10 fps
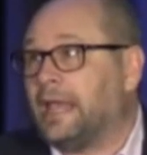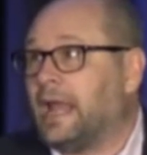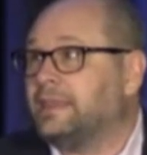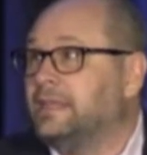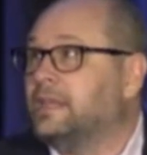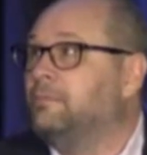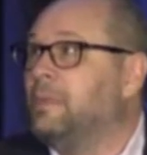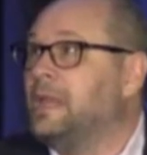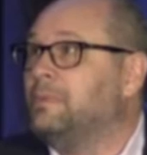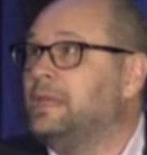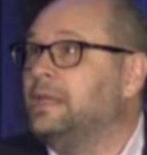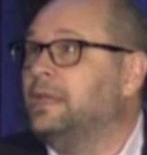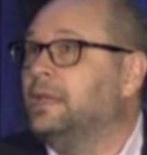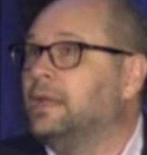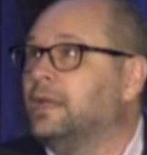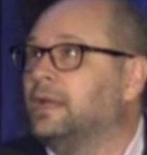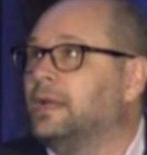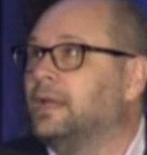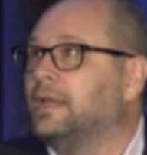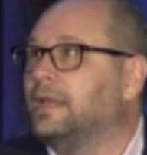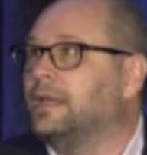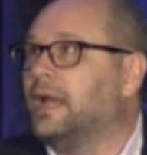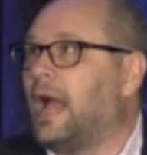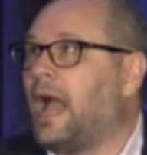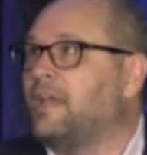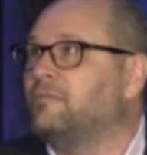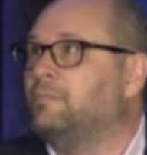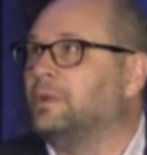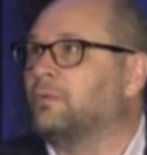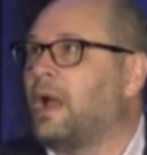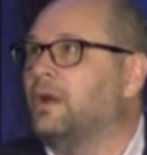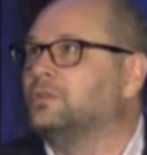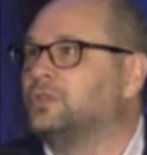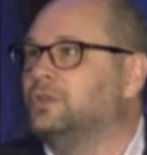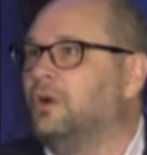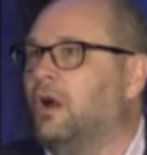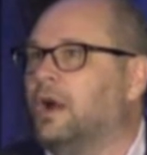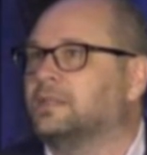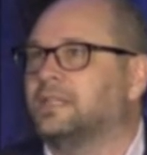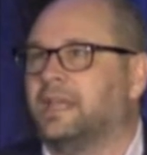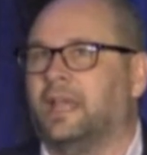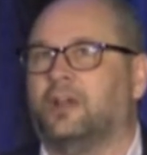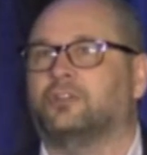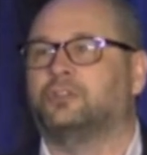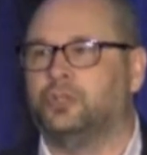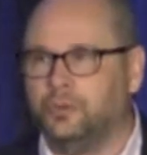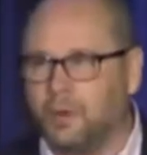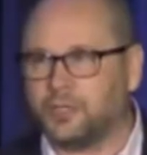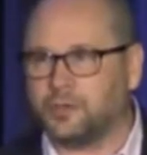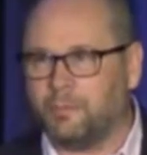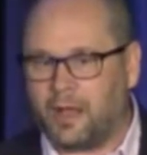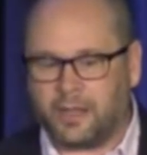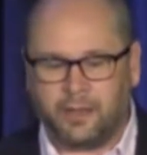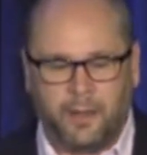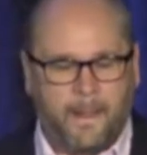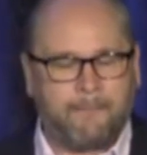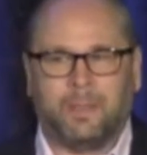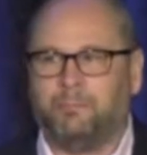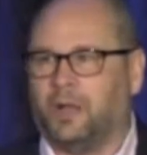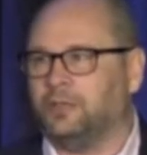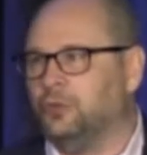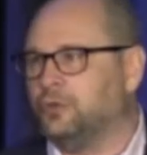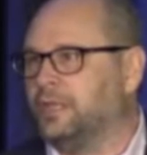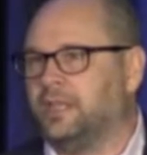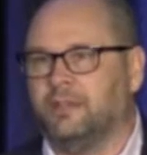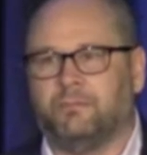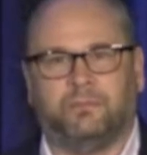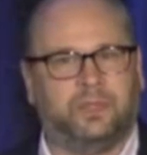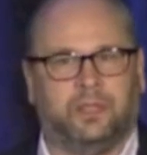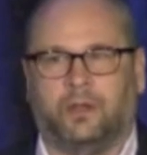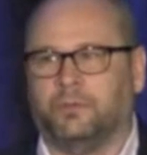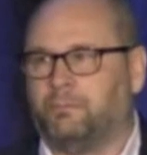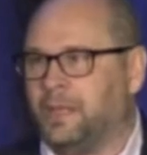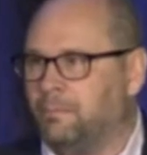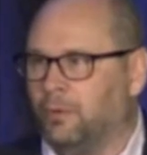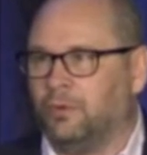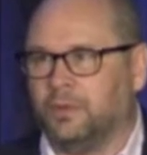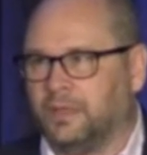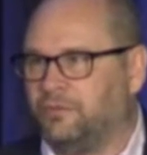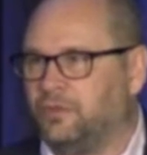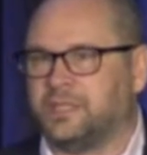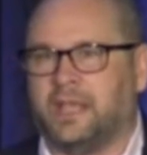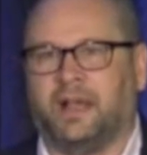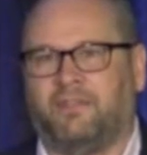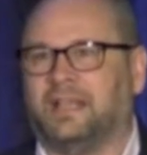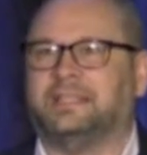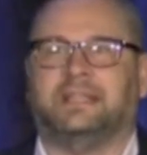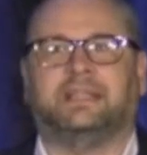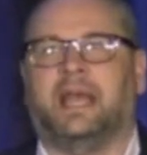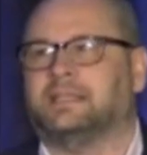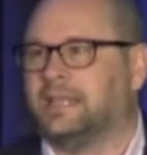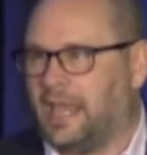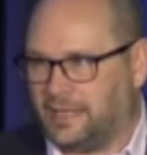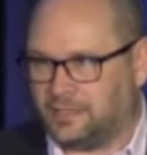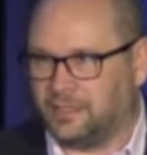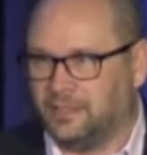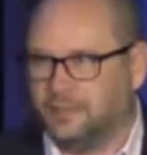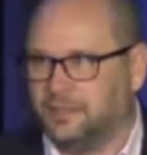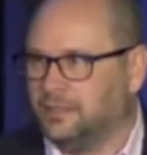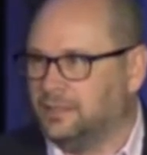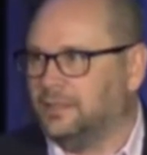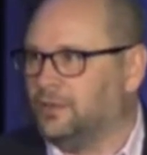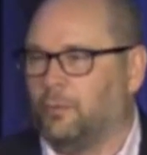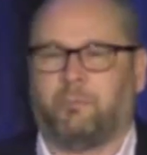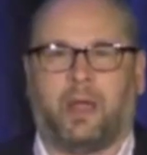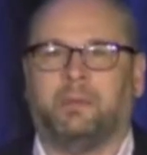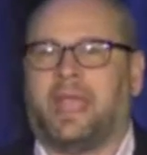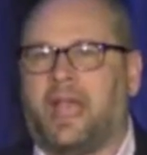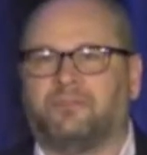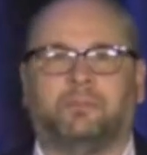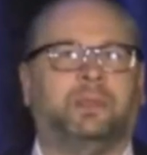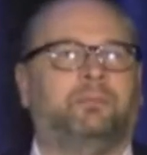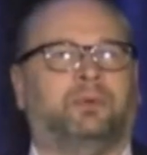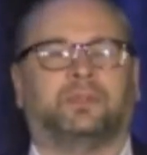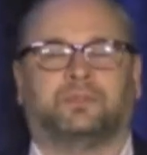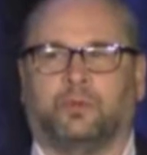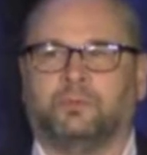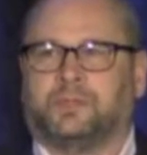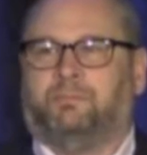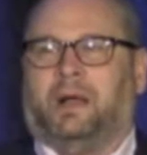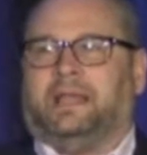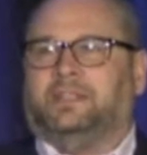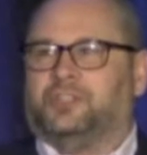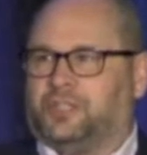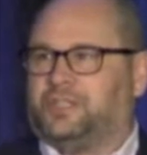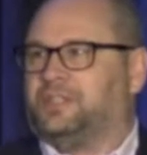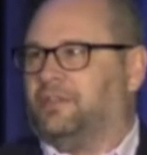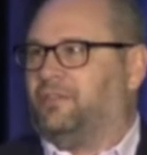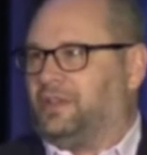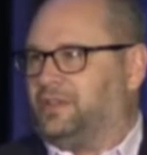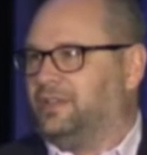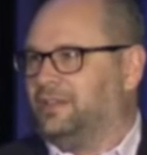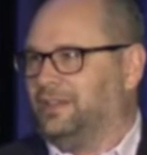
I think maybe I've been around too long to care too much about it, but you can give, people, if I said test case, probably half the people in this room's spine just stiffened,